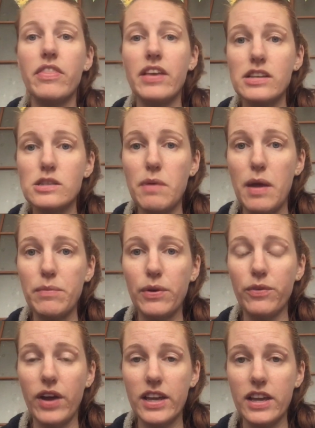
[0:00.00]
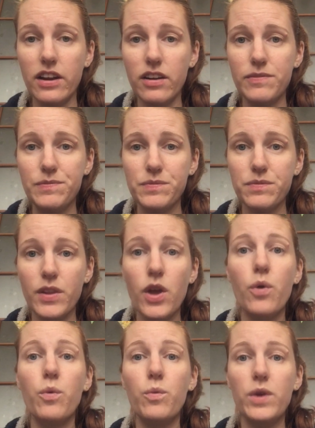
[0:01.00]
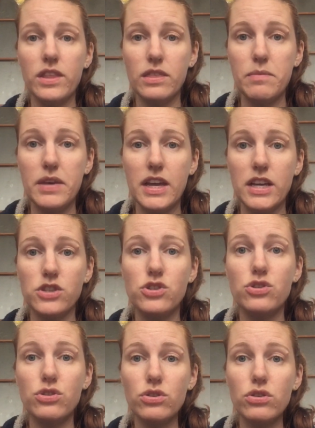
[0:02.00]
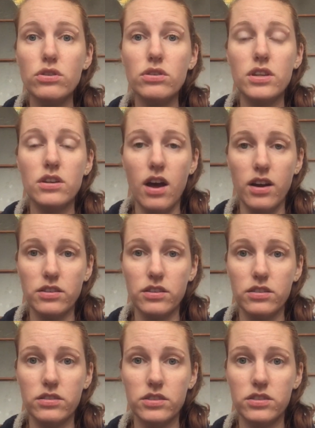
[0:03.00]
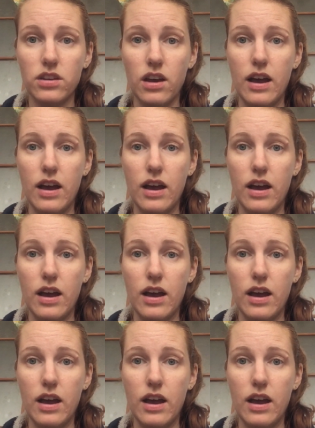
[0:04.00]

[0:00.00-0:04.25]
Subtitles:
this paper right here, with me to the doctor's